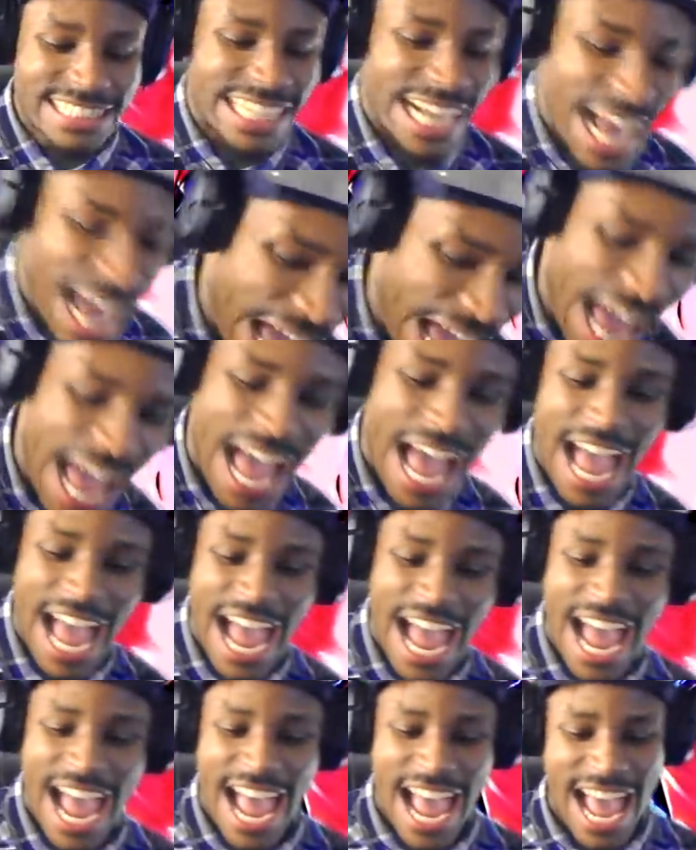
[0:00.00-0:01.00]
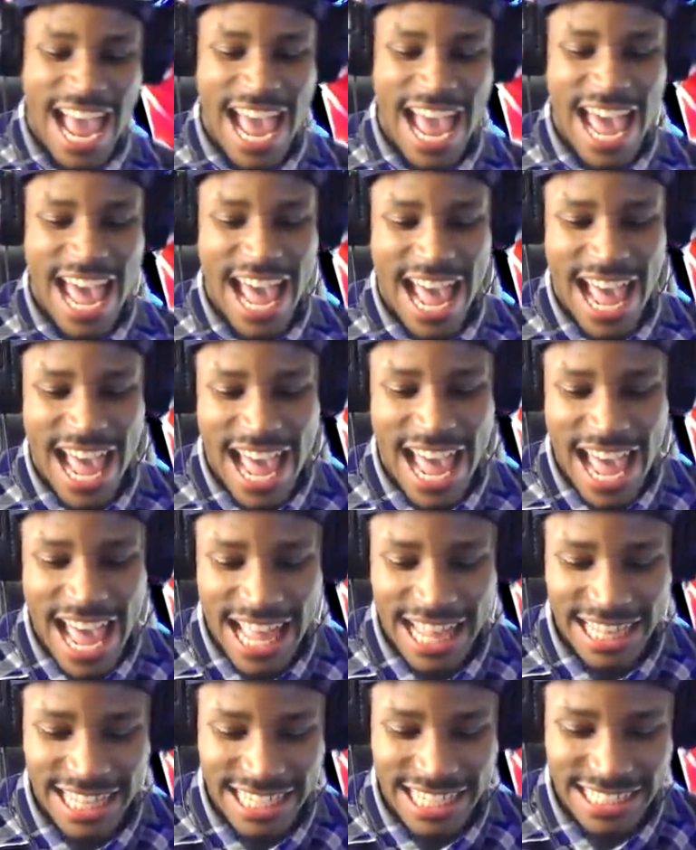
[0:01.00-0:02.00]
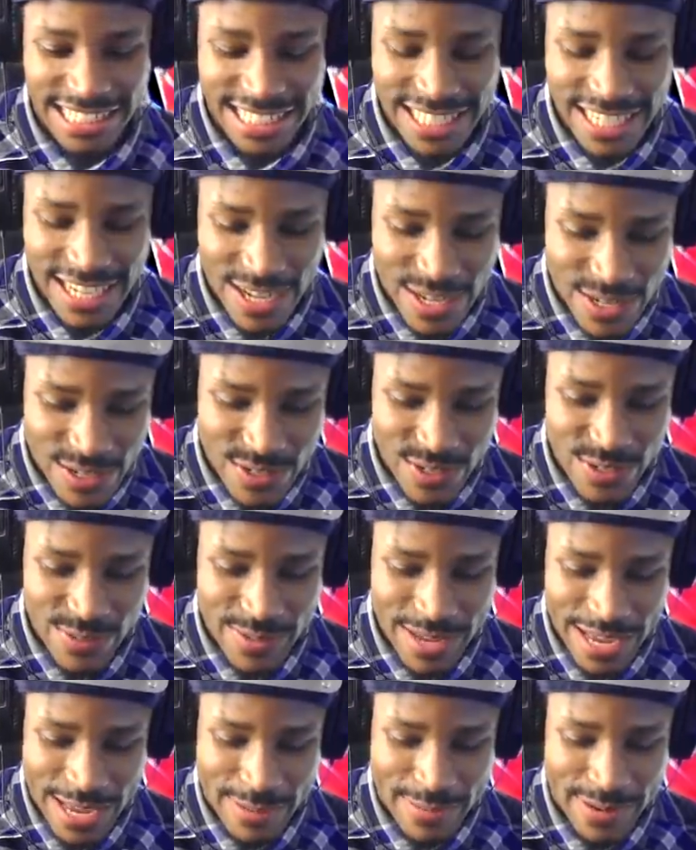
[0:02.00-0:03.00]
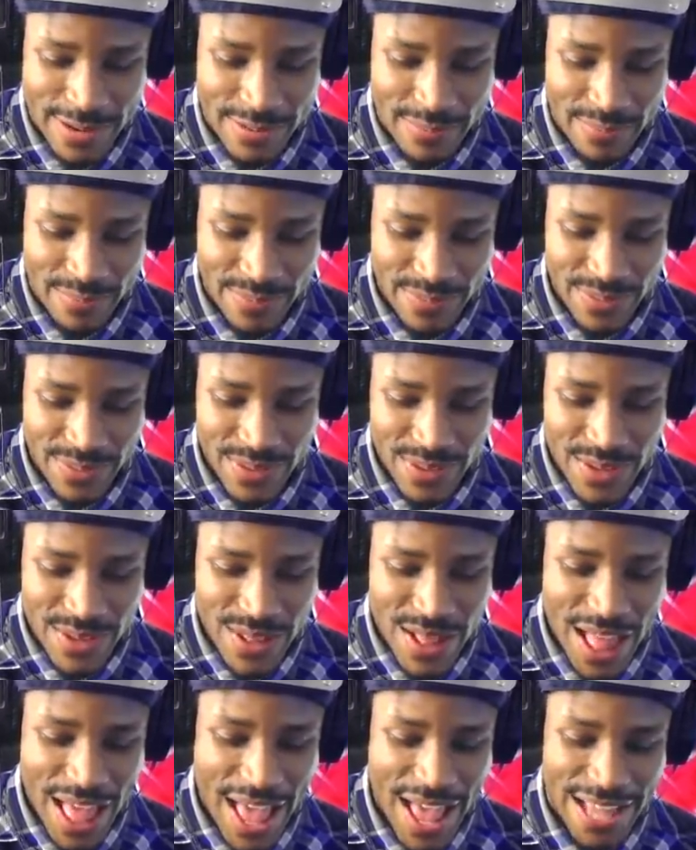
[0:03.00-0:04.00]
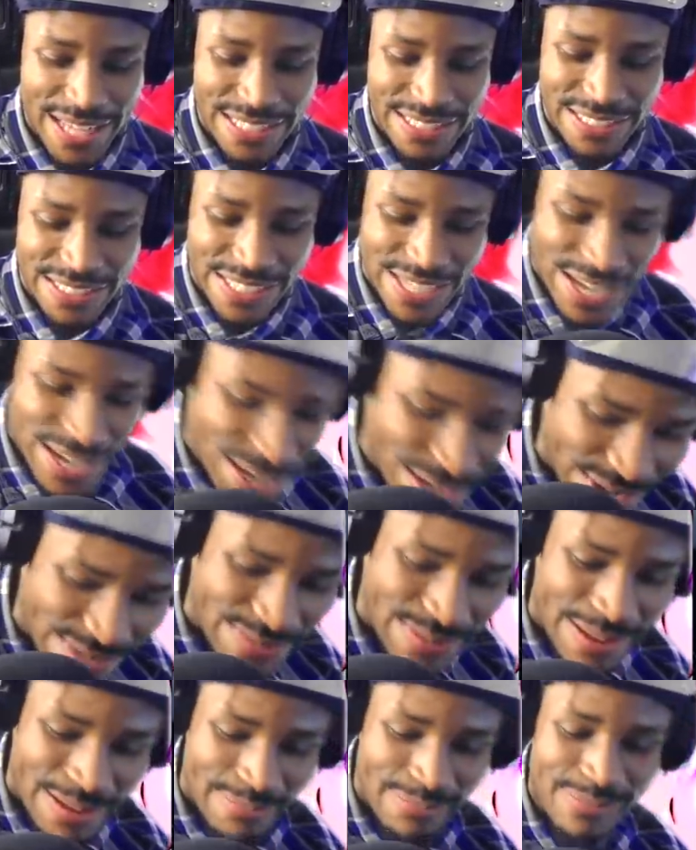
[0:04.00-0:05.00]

Ah! Let's go, baby. Let's go, baby.